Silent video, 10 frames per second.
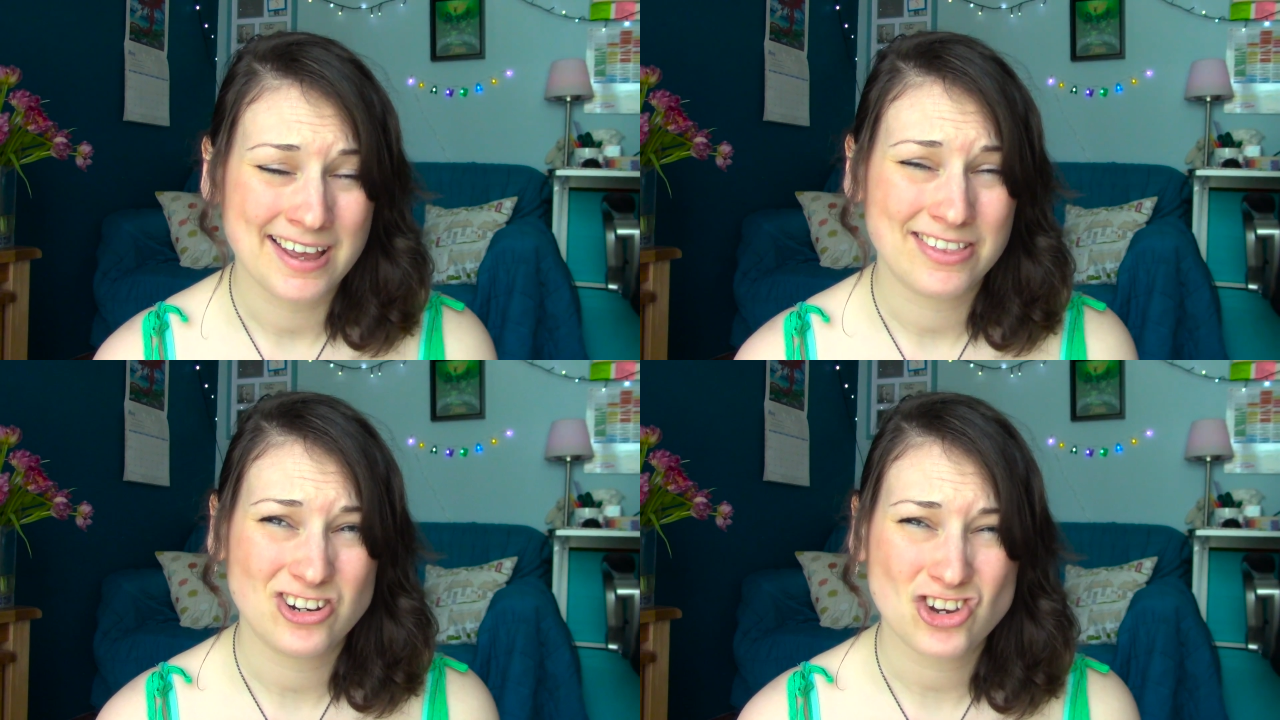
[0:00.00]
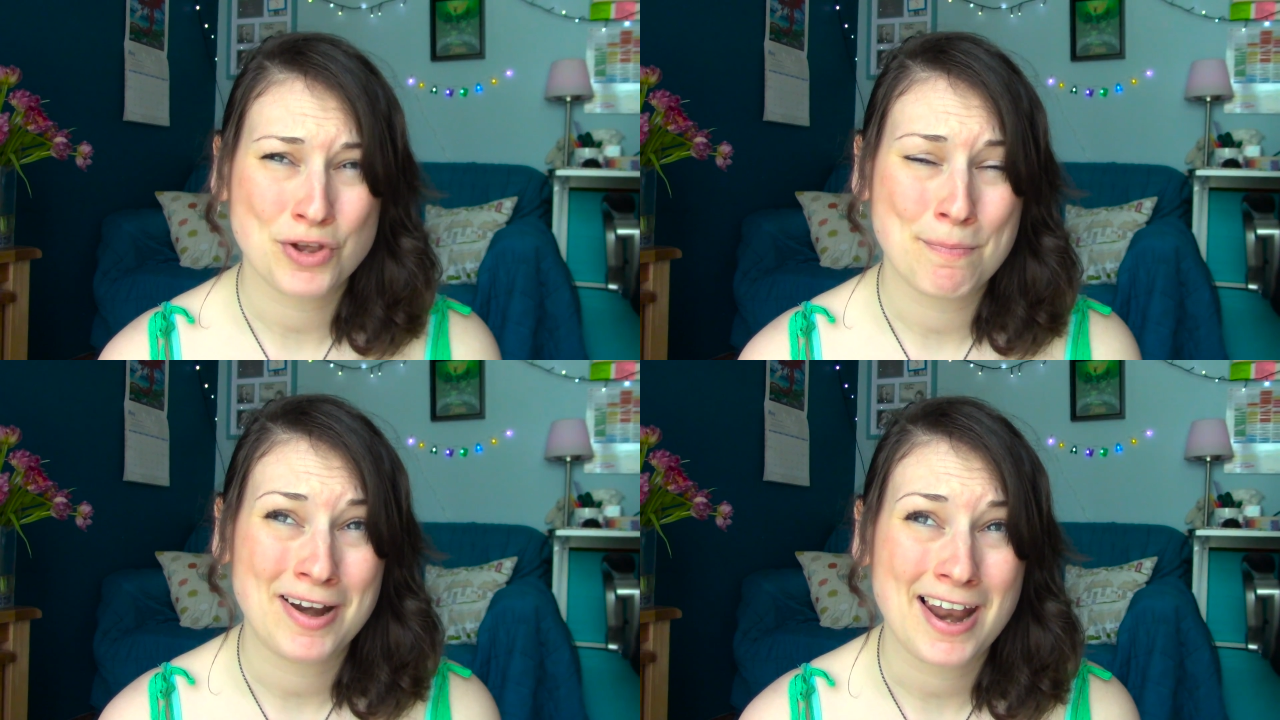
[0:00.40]
that
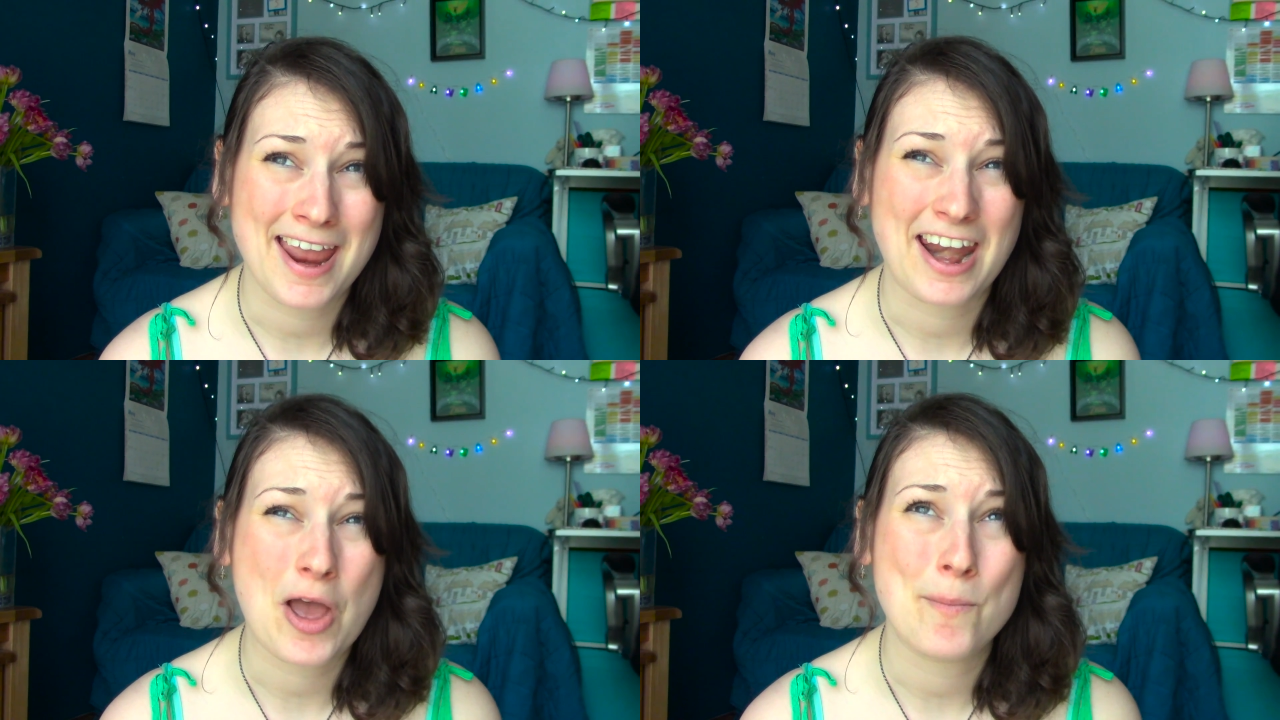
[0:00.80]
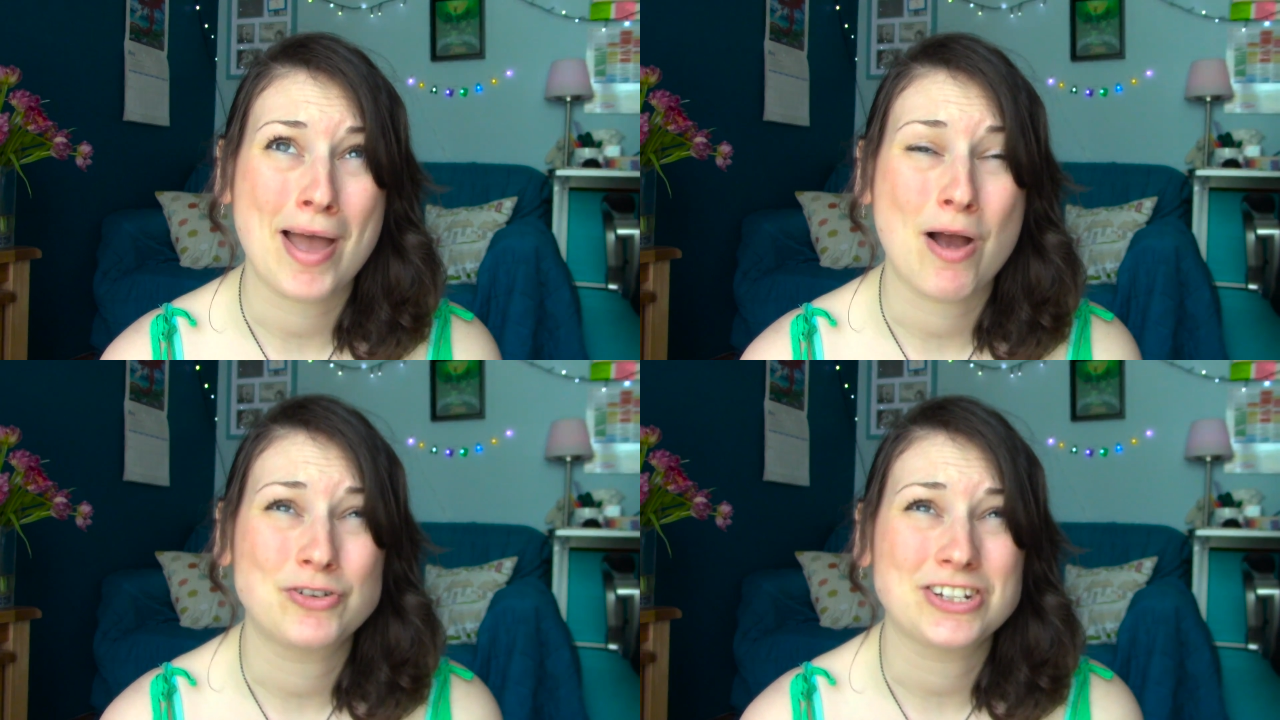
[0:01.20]
just complain
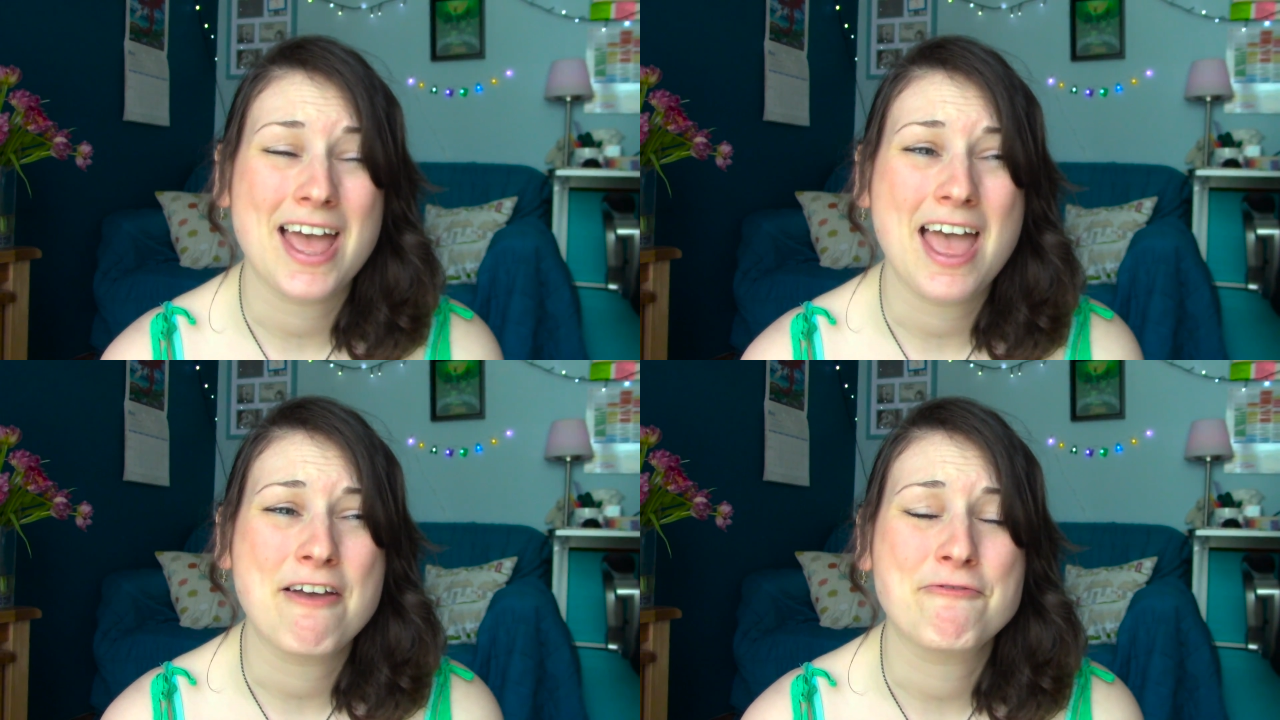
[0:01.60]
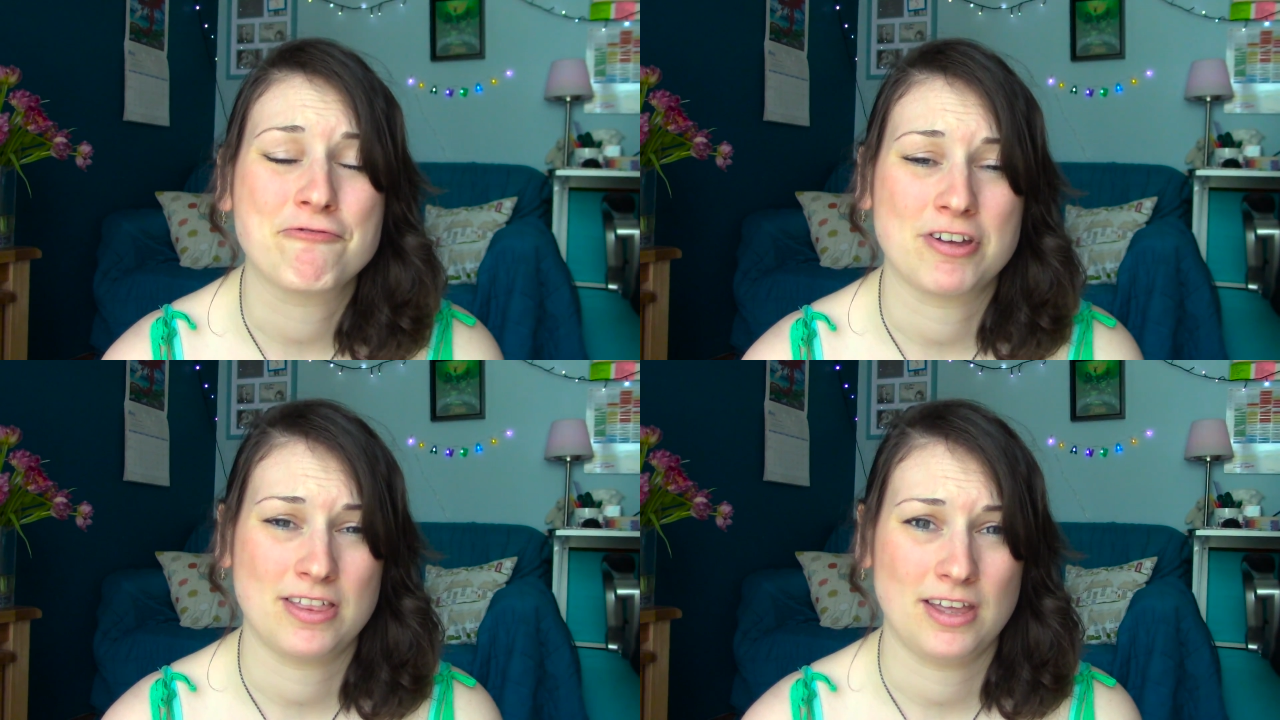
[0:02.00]
about
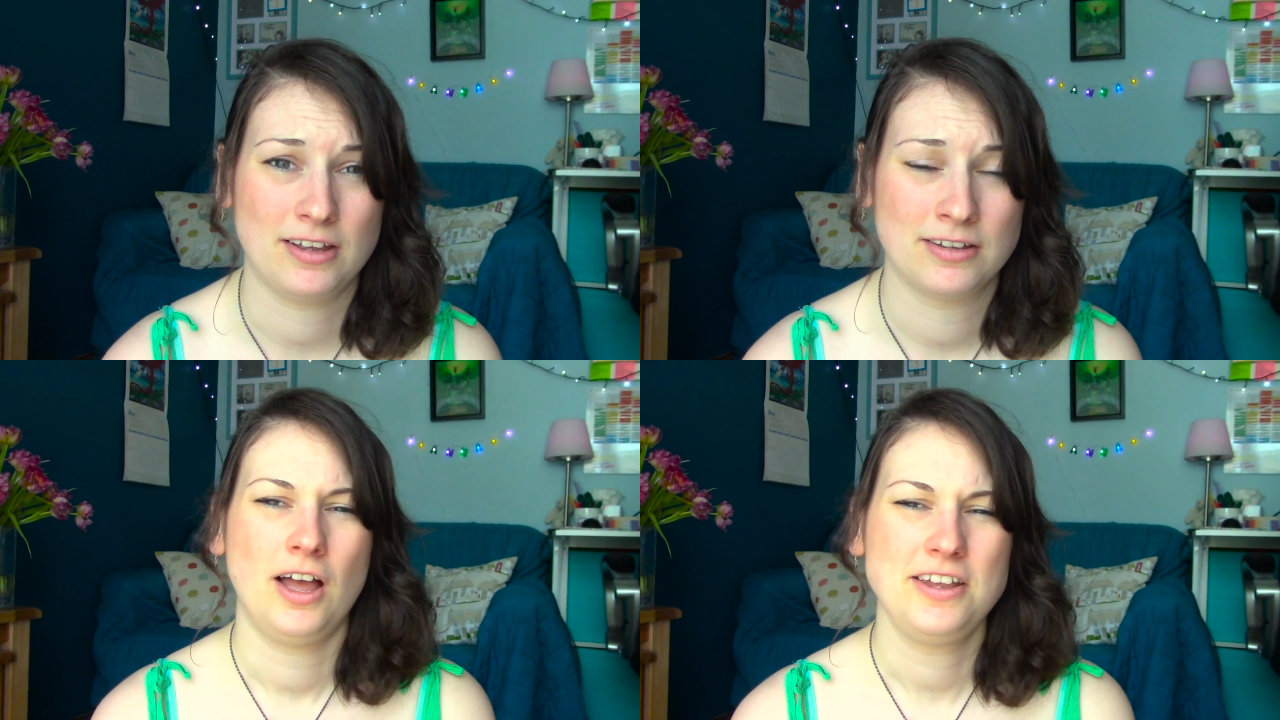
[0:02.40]
everything.